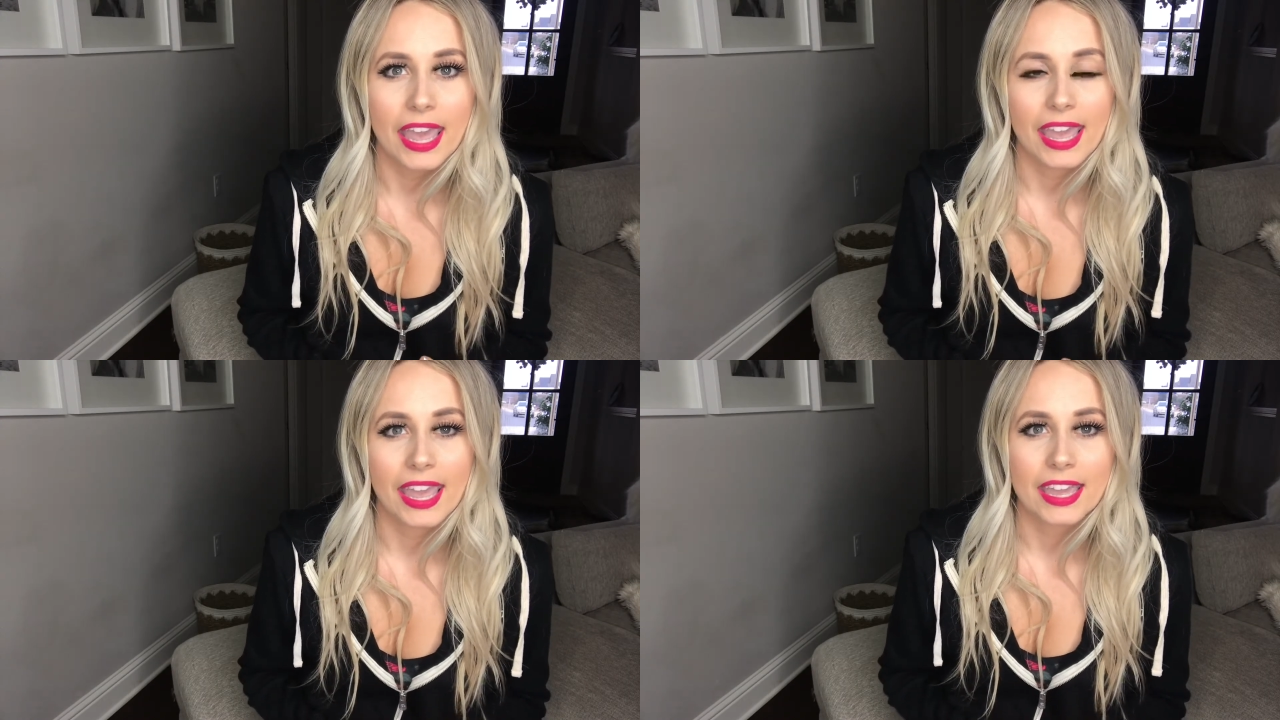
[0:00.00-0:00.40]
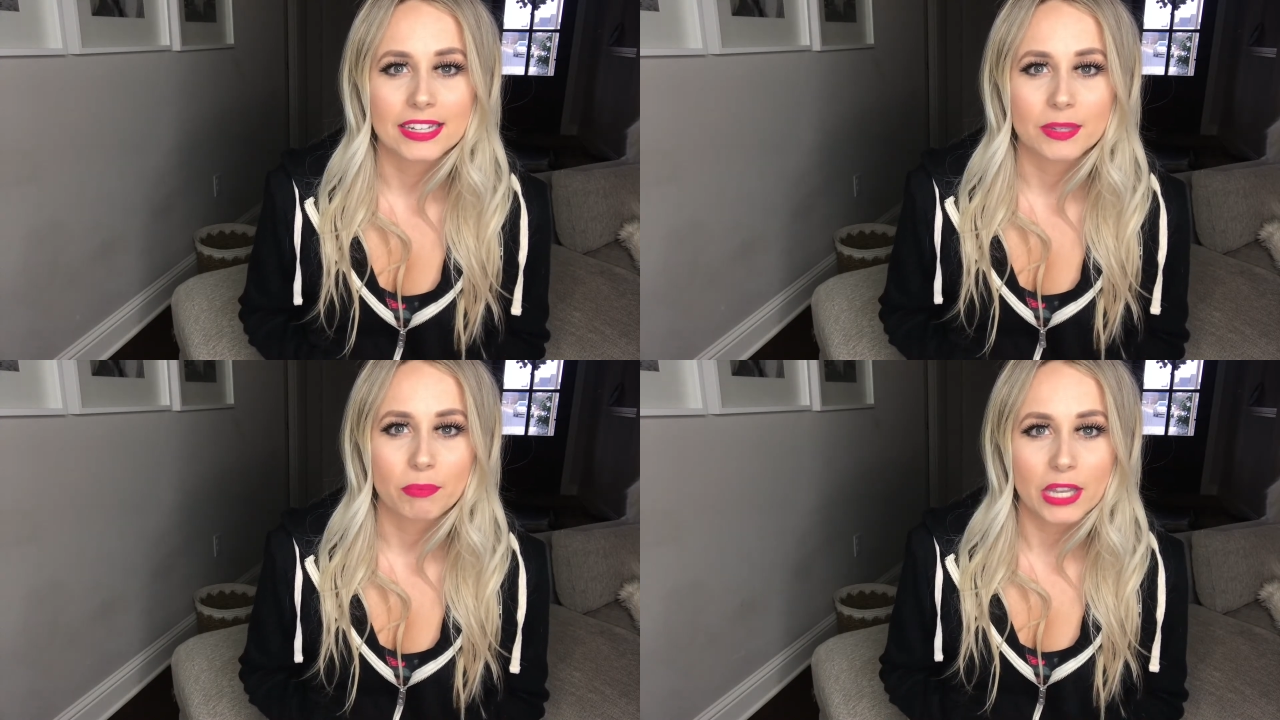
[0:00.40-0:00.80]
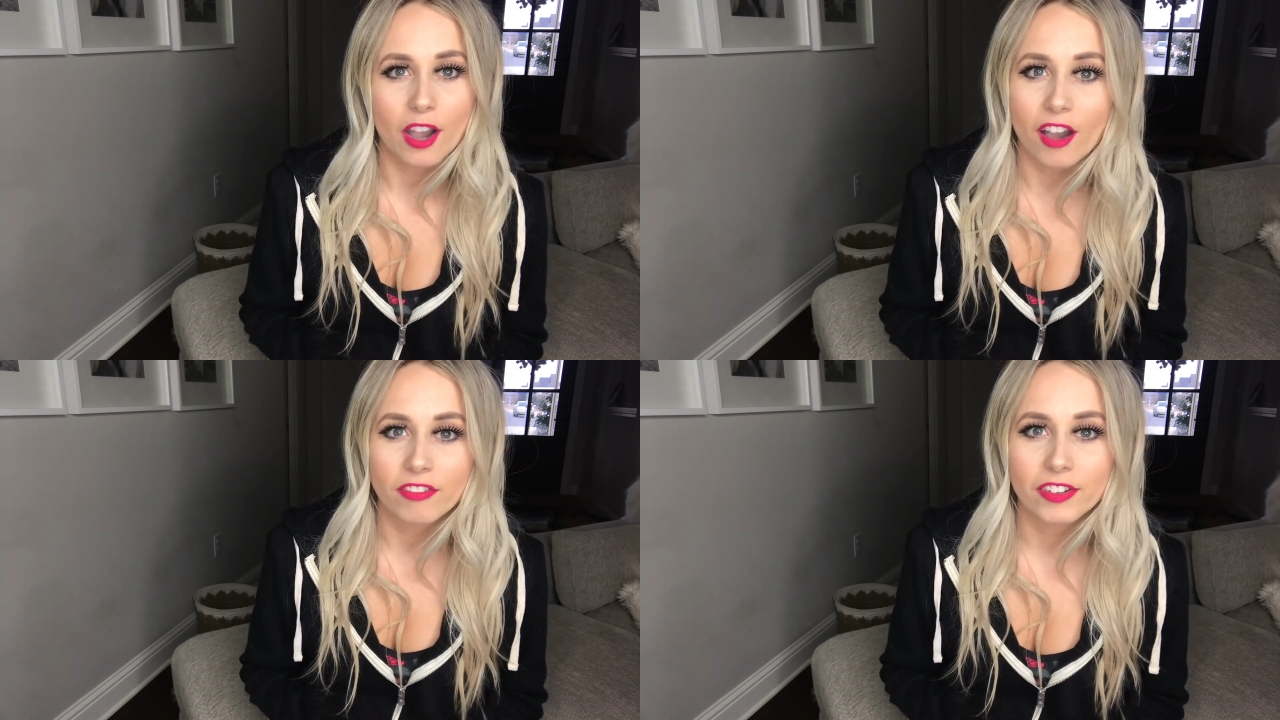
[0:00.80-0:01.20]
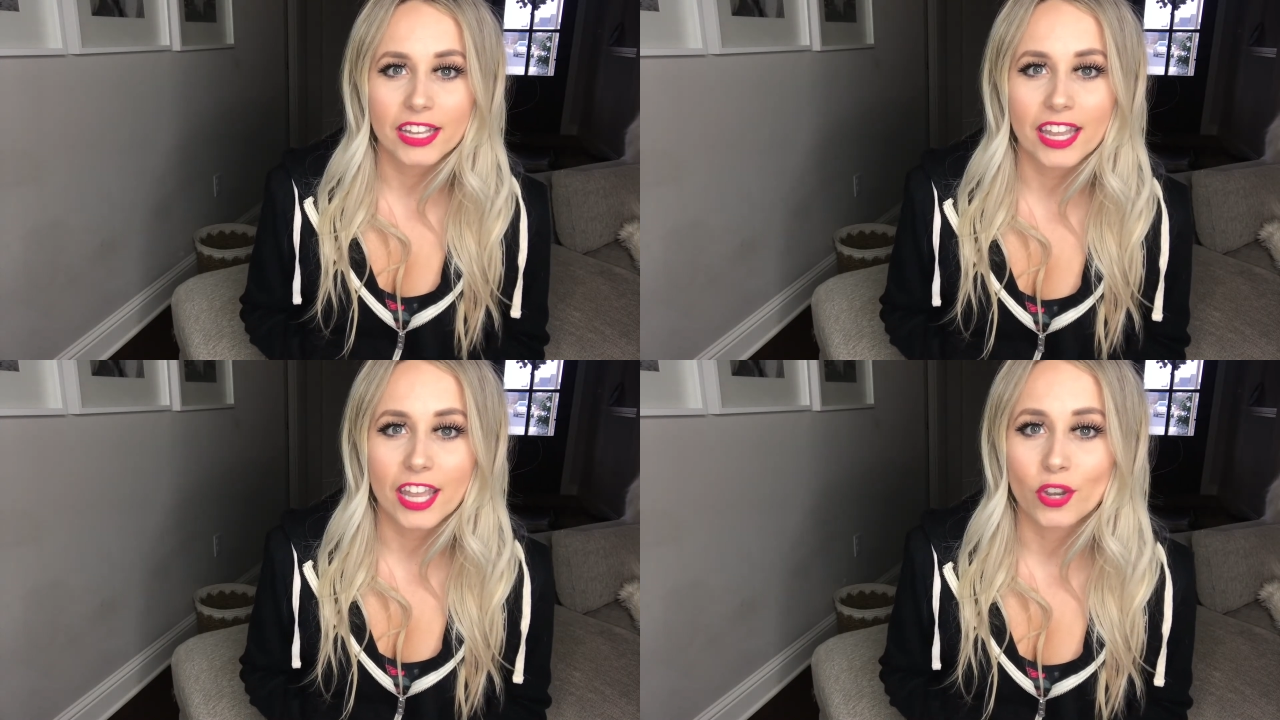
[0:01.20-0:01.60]
and be
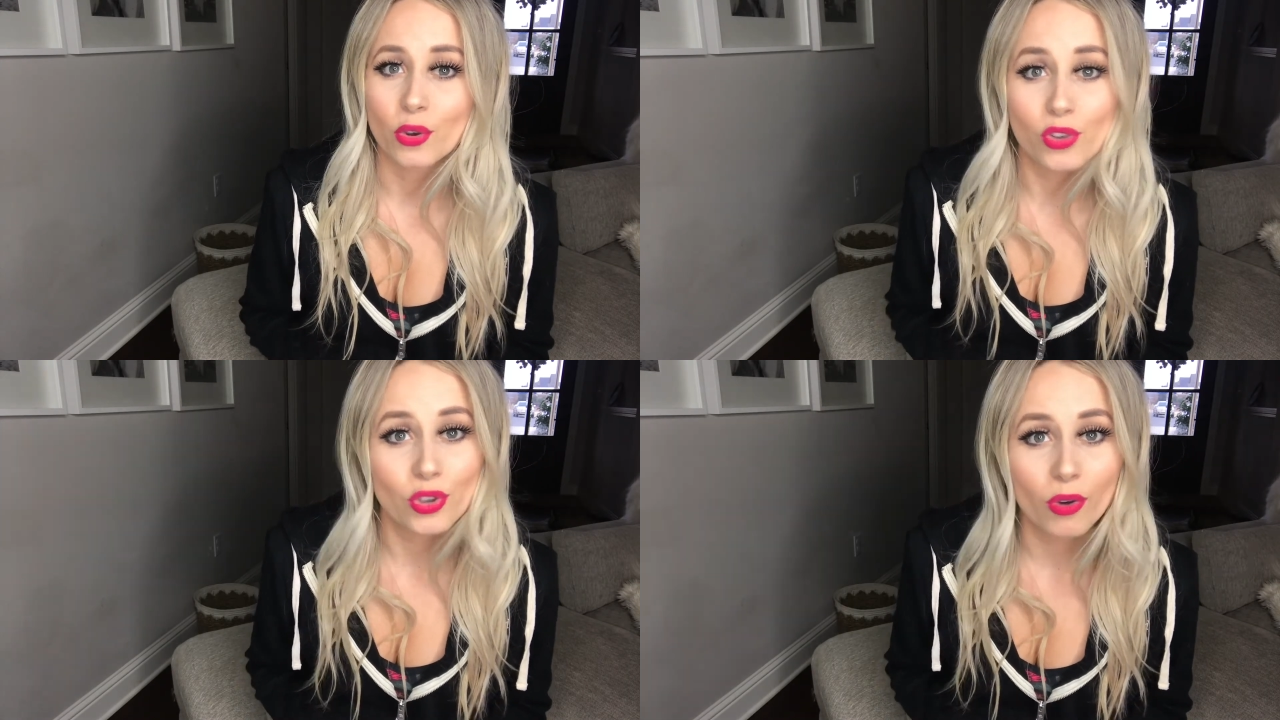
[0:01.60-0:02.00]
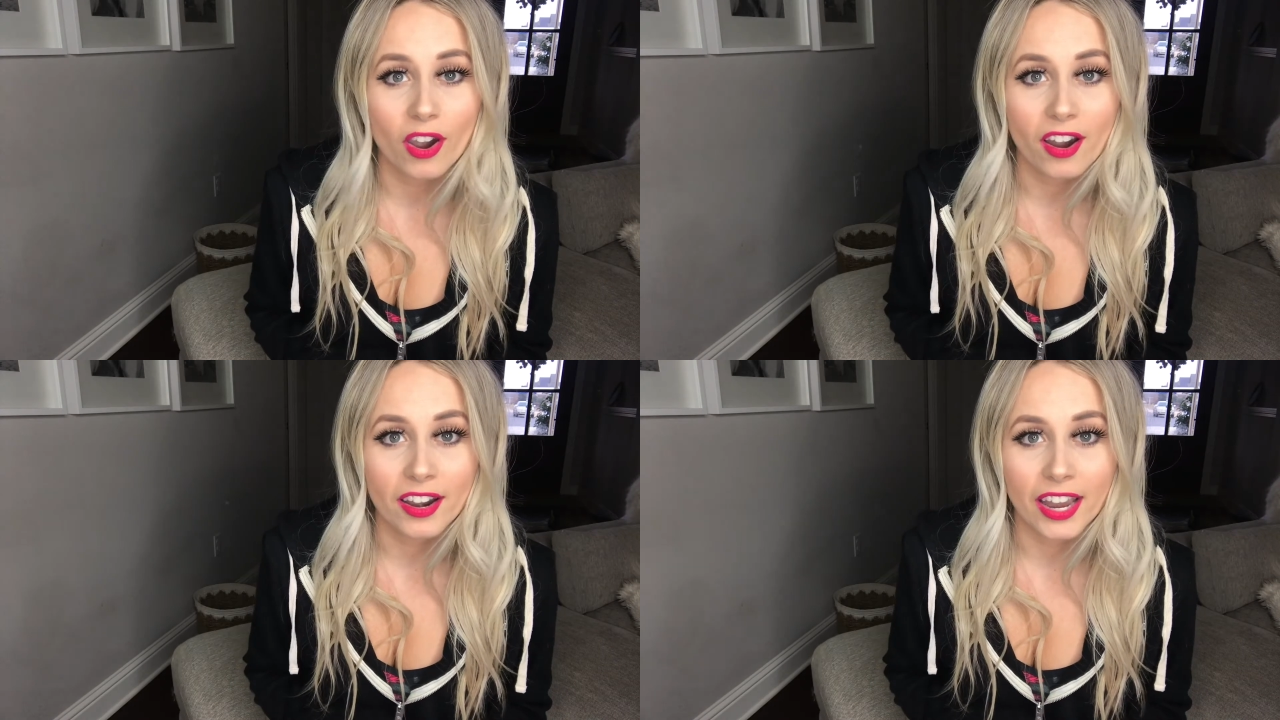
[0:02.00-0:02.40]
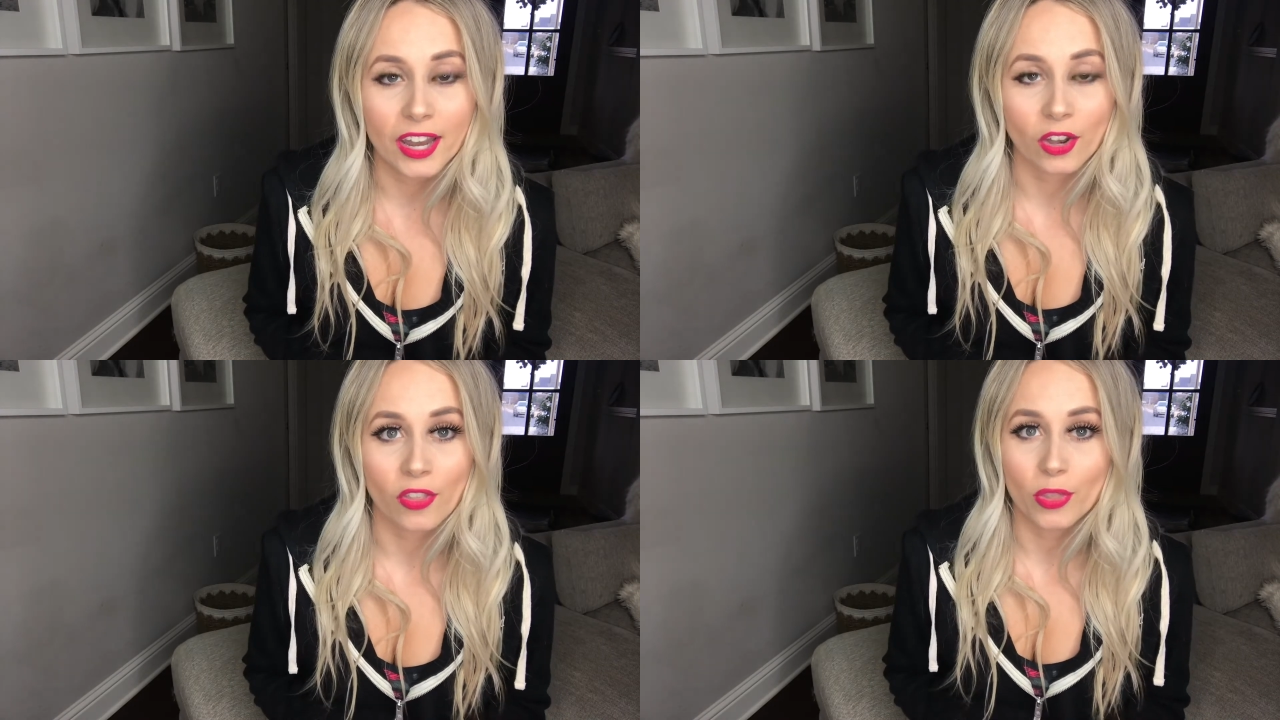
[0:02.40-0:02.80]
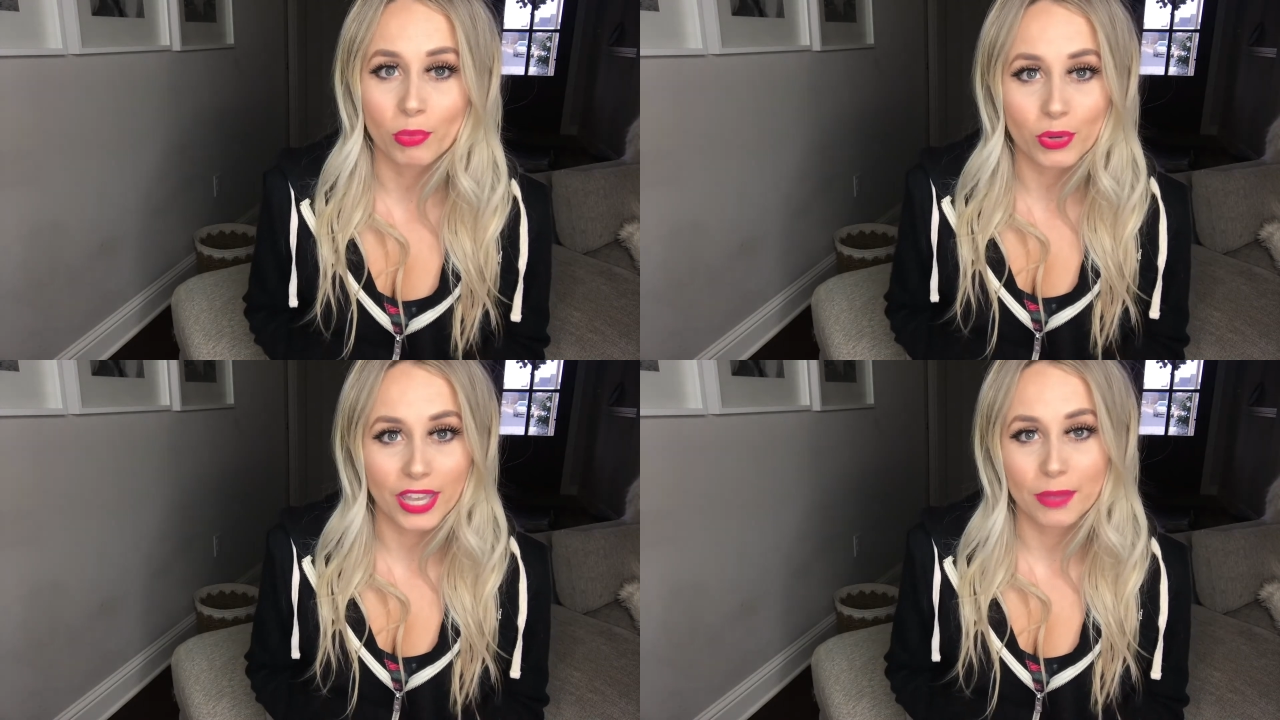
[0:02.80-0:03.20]
confident in who you are and the
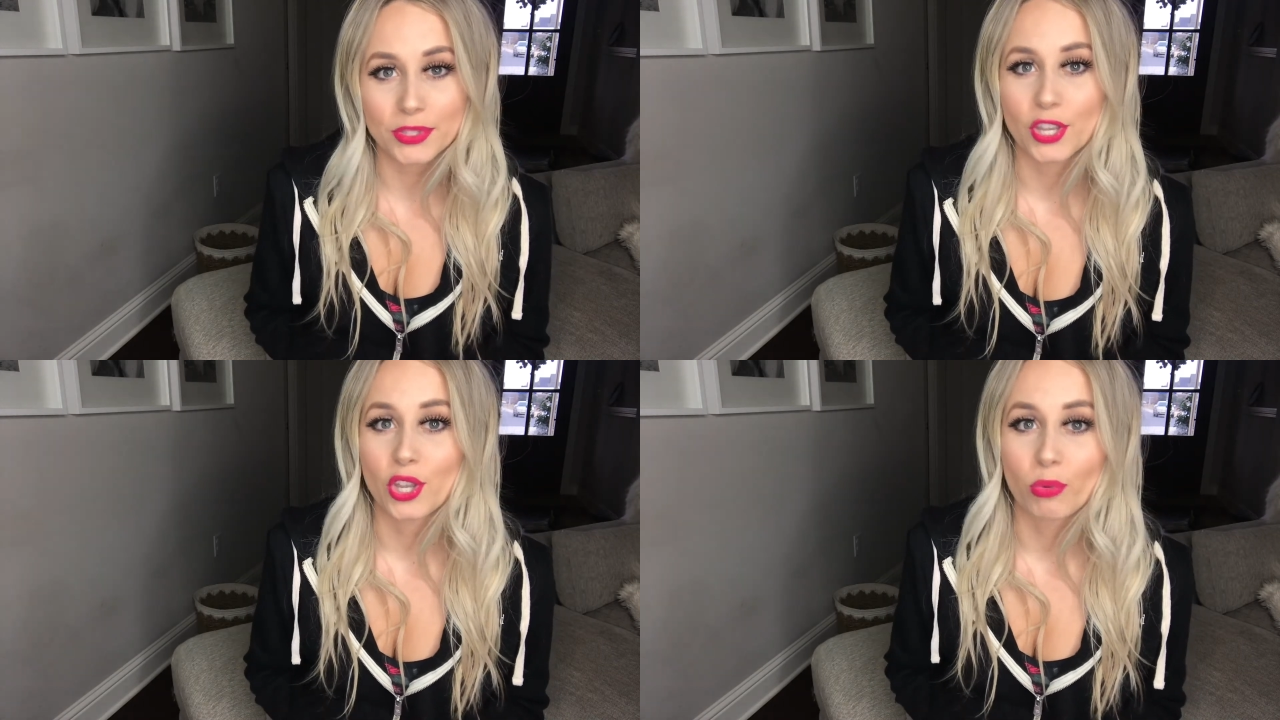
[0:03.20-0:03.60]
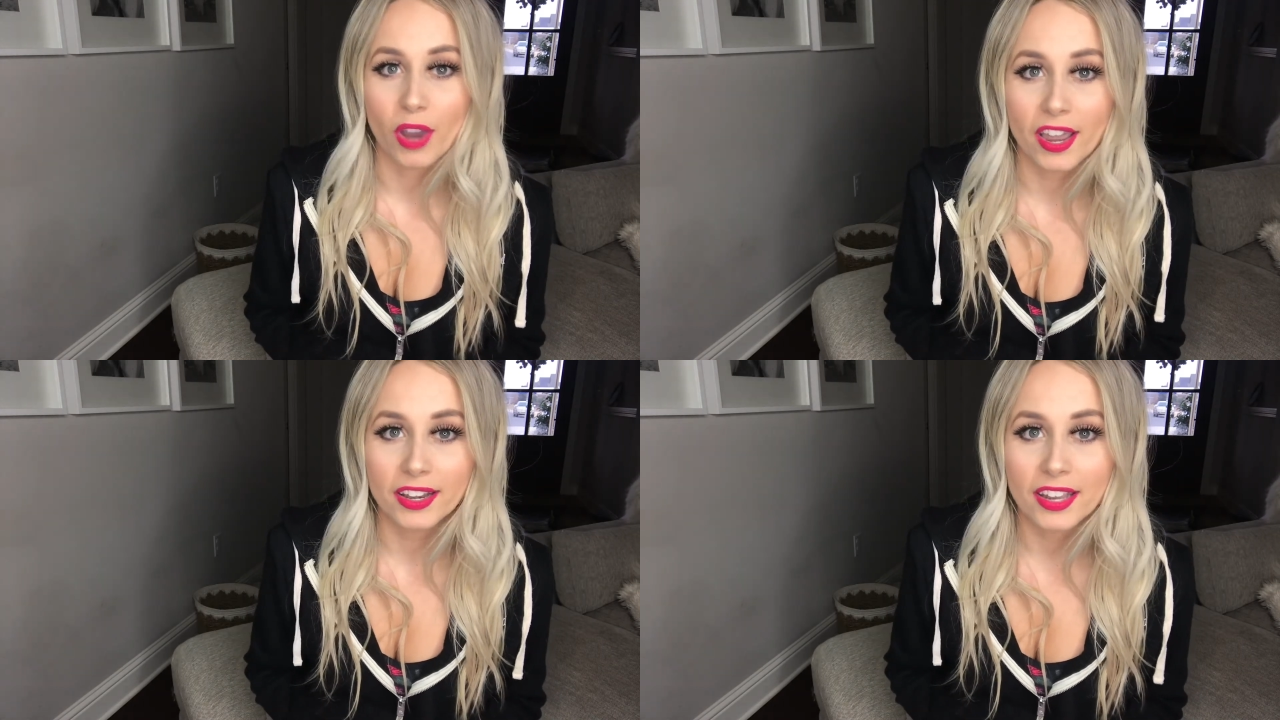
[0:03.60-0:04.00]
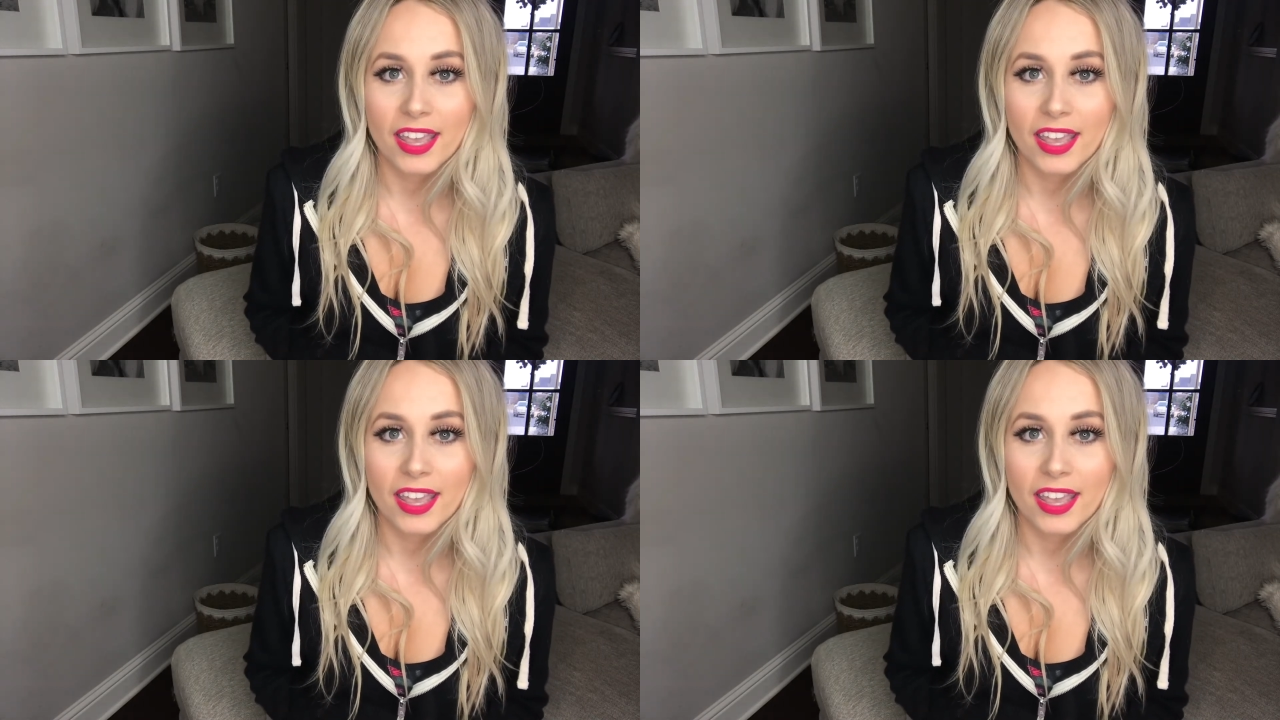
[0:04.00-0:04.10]
boot camps that you run